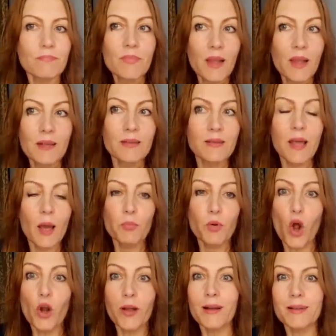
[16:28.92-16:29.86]
It's their
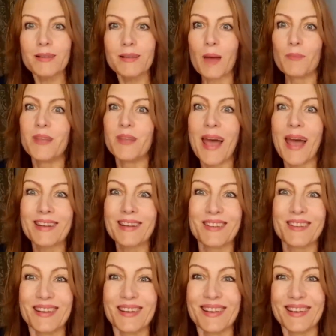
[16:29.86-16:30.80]
product, I'm the
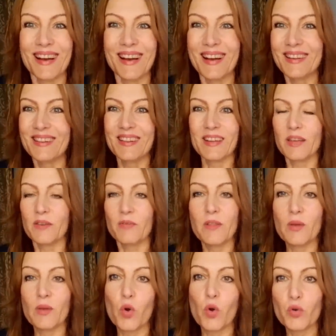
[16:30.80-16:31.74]
actor. Yeah, if
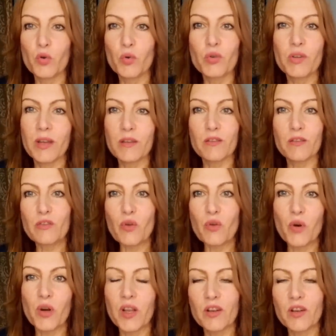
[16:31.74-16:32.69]
they want to take the
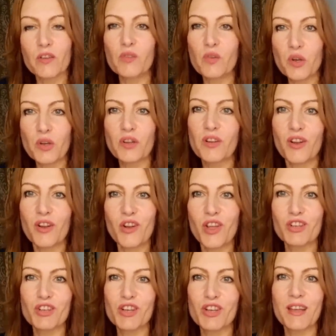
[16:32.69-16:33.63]
story in a certain
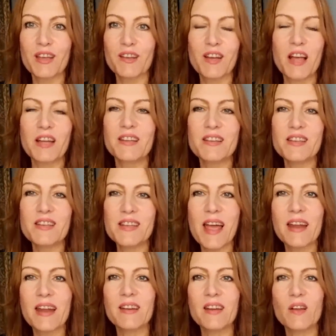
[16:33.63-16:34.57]
direction, I can
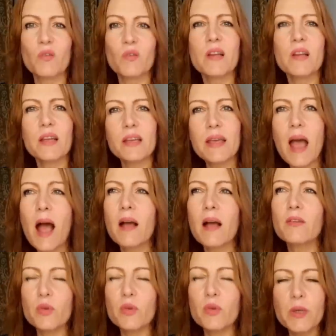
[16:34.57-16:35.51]
understand it. I was like,
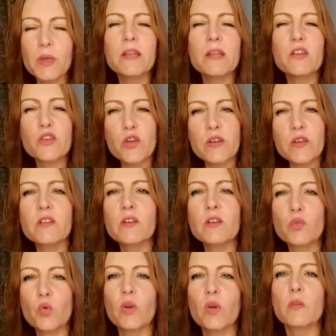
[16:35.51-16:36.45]
yeah, it would be
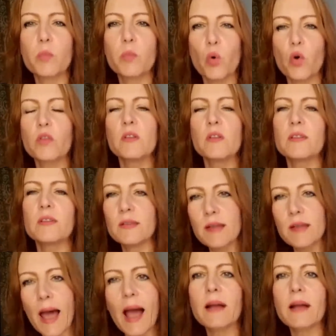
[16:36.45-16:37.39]
interesting to explore this
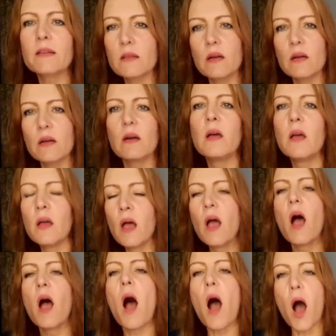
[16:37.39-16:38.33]
as an actor,
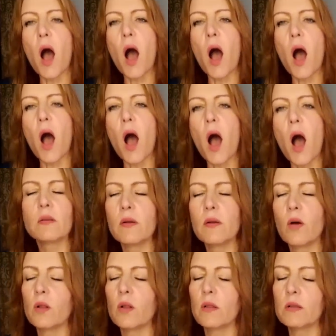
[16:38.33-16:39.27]
how and
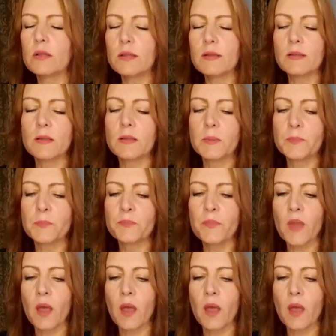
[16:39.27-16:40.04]
all this.